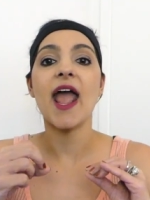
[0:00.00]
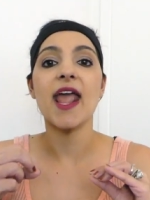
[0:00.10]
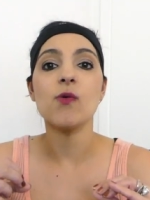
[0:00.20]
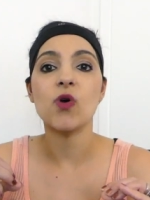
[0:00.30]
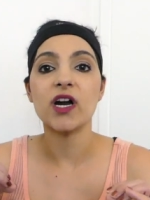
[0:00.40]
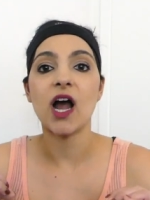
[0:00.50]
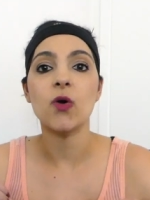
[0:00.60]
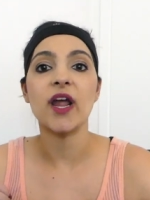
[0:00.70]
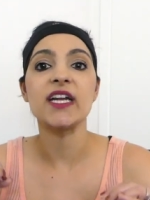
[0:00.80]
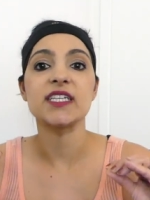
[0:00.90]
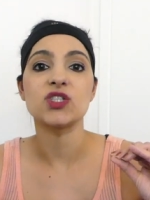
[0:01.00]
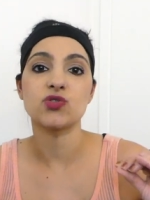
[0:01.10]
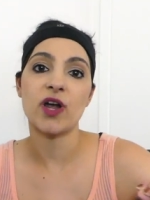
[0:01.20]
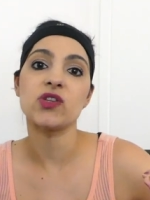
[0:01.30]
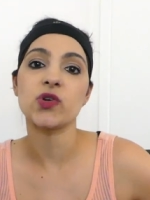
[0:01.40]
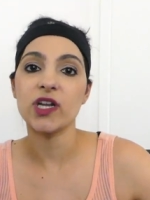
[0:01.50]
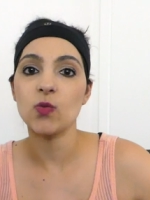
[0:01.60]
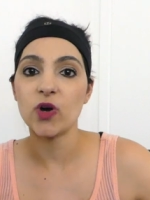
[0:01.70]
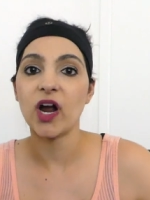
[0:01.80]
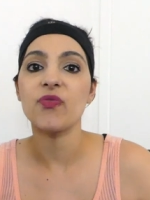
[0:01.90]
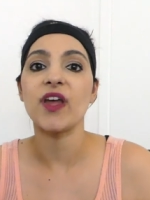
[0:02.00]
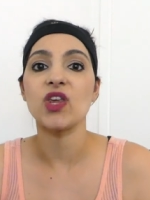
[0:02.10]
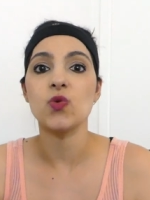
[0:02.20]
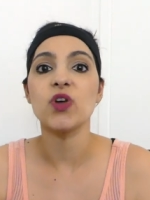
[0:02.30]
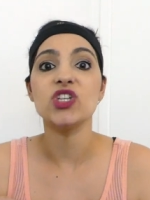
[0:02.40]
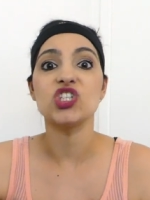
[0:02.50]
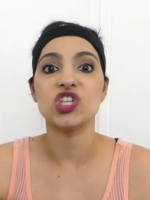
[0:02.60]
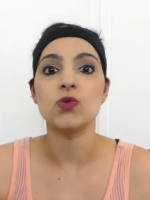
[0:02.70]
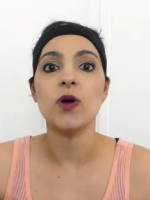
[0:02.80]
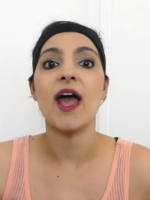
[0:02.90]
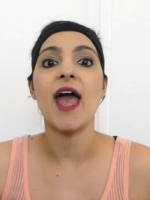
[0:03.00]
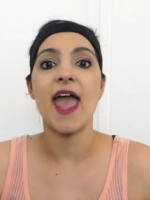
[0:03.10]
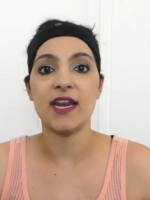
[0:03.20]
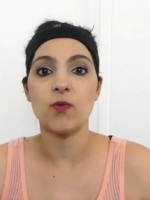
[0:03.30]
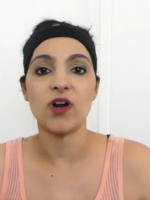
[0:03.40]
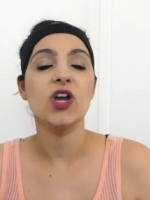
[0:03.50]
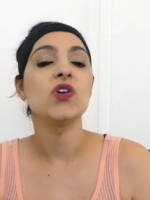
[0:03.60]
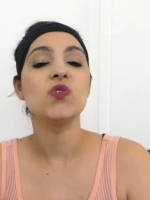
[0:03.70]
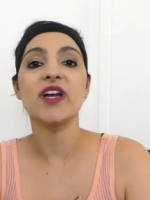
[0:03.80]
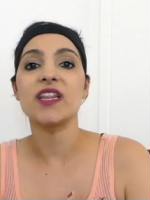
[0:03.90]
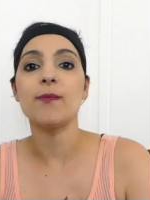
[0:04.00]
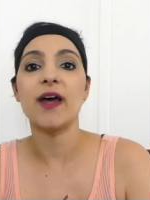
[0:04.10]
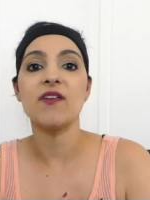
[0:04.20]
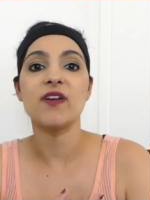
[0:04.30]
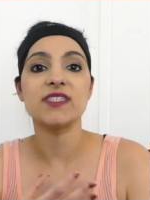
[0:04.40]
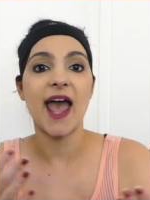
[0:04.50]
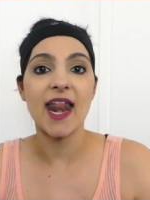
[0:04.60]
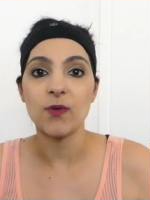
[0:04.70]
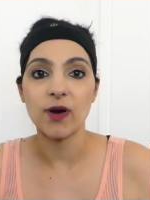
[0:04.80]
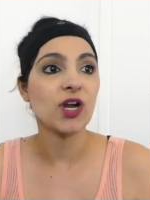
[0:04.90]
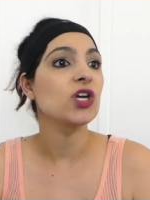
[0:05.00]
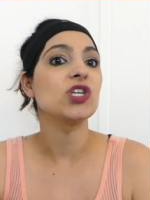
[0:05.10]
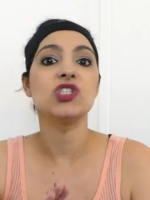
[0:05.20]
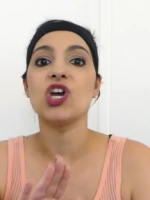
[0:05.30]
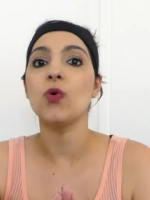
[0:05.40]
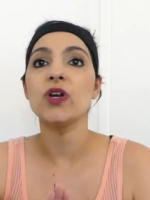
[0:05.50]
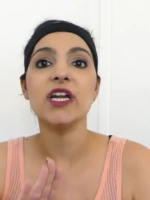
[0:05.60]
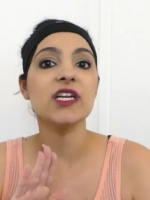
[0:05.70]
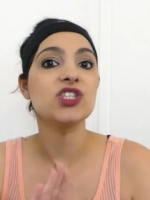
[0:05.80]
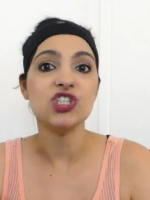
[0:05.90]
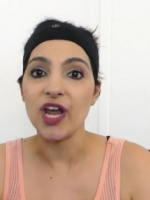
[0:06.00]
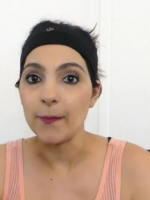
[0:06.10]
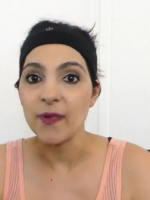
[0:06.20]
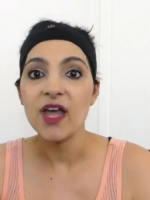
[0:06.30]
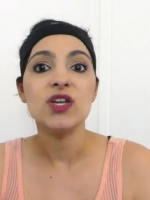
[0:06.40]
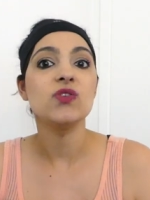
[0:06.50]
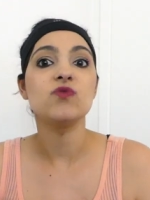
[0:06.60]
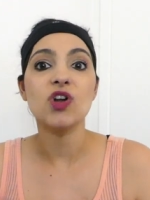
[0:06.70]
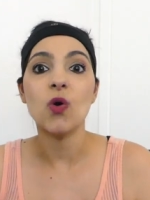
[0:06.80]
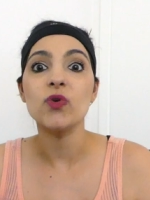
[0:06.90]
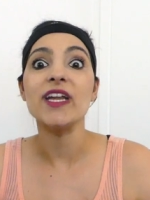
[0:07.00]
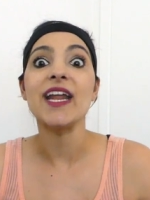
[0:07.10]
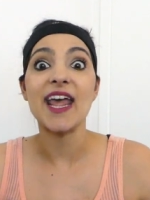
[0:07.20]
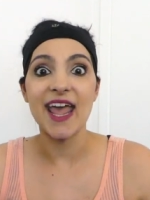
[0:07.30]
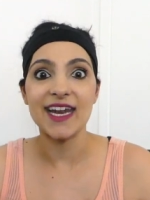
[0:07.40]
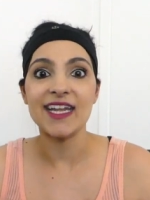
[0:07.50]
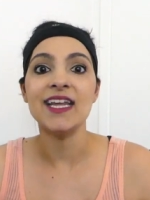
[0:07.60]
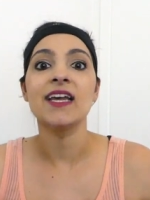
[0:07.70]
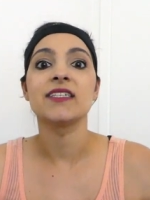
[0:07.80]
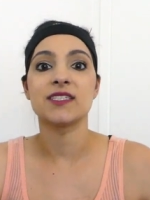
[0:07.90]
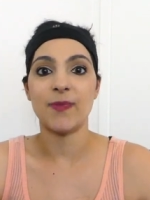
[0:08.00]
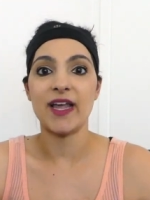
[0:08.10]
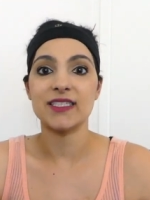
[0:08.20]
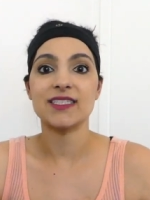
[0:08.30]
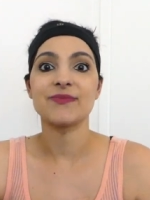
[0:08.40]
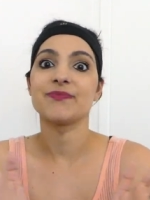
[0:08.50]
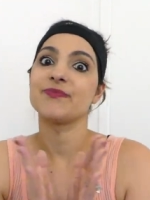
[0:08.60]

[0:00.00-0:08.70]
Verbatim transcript: a workout, it is a strength training workout that you can do anywhere. You get the benefits anywhere. You don't need a gym. You don't need any space.